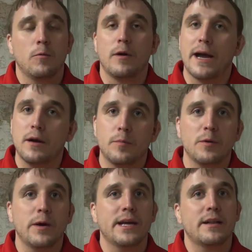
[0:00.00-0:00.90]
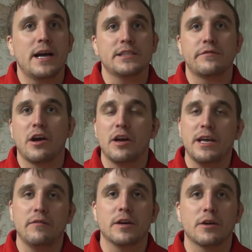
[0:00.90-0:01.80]
wide open weight class, very
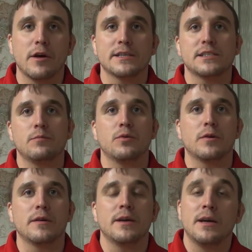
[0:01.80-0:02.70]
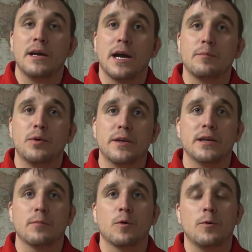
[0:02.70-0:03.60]
even across the board. I'm
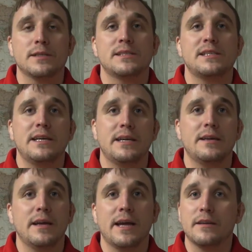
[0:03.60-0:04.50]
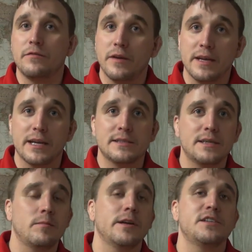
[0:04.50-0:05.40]
putting number one seed and defending
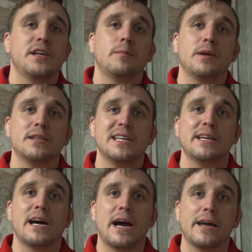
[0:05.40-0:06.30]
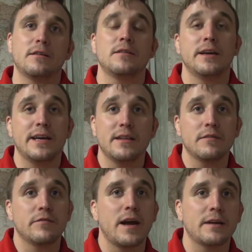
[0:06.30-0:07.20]
NCAA champion Dean Heil in
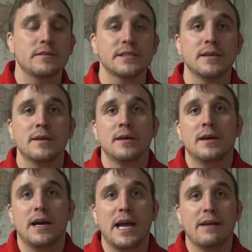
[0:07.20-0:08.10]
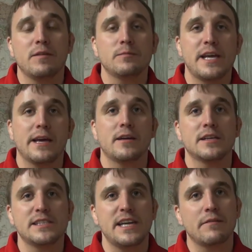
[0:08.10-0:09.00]
the finals. I have him taking
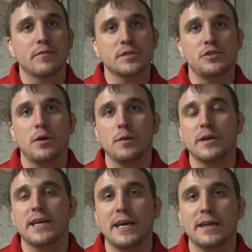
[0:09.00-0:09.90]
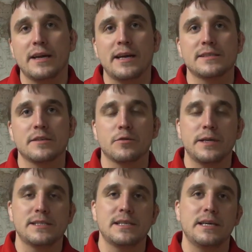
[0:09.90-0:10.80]
on Stanford's Joey McKenna as the
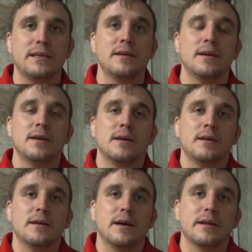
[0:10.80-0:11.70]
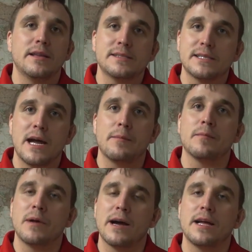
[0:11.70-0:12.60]
three seed. This
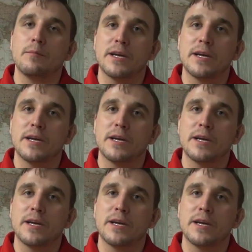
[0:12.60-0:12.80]
time, I like